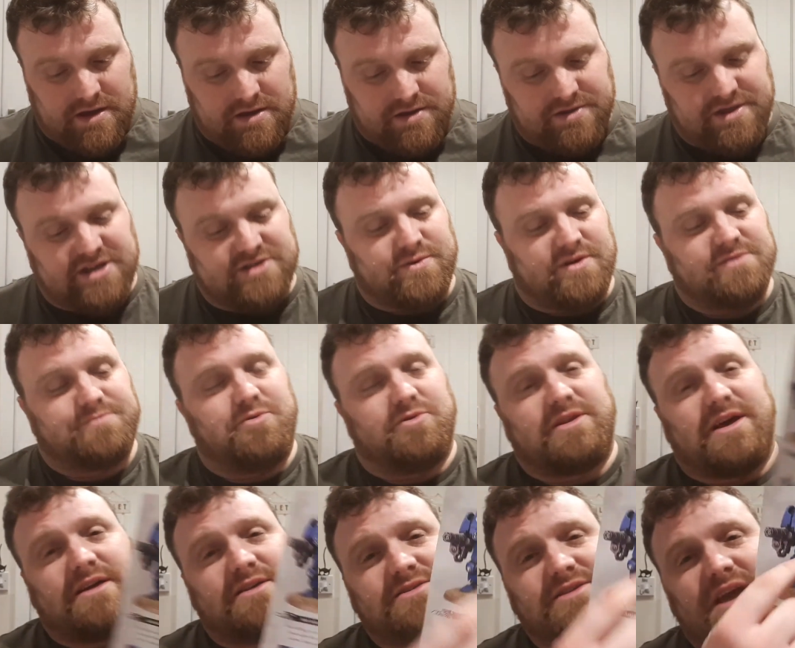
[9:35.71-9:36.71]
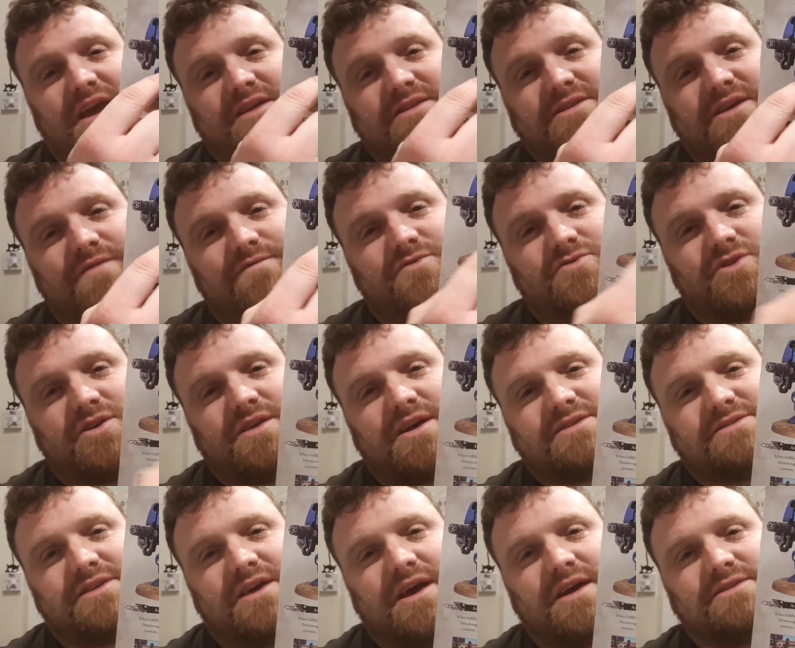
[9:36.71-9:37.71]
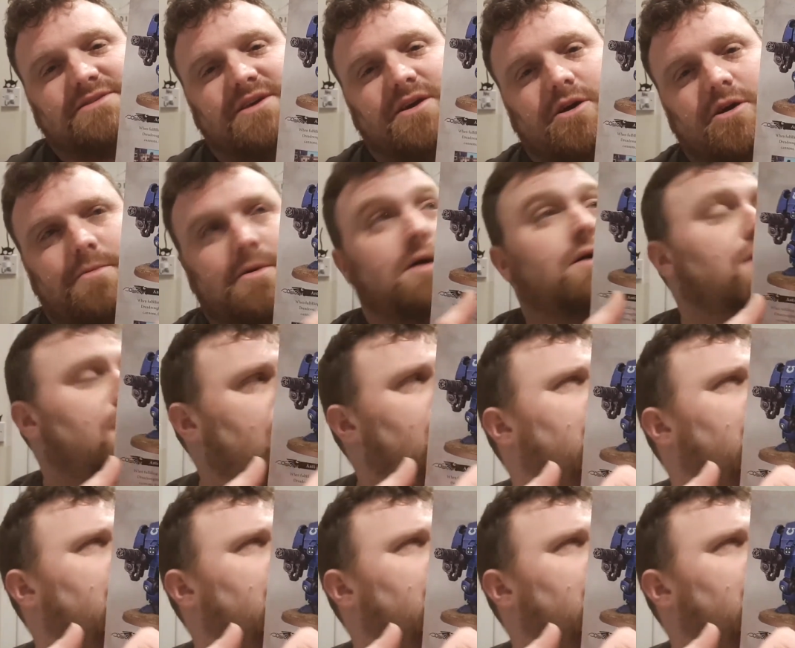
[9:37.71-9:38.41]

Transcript: This one's put down as the anti-infantry, that's the anti-armour.